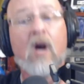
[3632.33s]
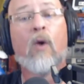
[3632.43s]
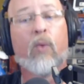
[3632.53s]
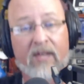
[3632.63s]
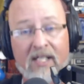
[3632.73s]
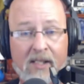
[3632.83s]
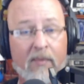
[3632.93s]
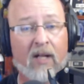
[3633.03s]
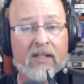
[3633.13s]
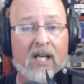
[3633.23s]
well, then some
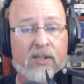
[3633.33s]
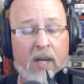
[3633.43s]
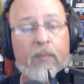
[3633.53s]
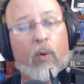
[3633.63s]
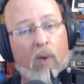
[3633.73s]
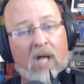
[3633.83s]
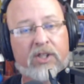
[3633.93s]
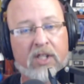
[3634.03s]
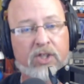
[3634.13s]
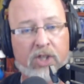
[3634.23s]
LDS people watch
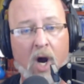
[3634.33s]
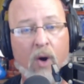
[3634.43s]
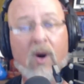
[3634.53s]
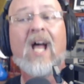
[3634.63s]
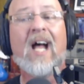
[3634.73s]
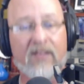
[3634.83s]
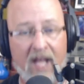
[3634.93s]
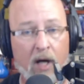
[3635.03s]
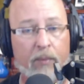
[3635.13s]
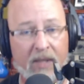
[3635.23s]
this show and
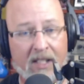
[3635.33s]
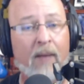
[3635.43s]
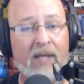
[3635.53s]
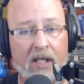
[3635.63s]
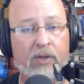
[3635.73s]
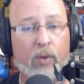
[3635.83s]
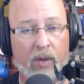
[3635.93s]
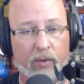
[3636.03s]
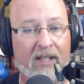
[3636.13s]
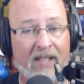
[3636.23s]
they are becoming into a
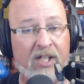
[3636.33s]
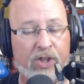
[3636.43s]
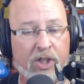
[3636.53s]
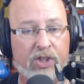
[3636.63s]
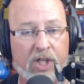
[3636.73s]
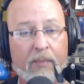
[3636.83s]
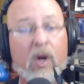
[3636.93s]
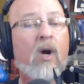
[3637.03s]
relationship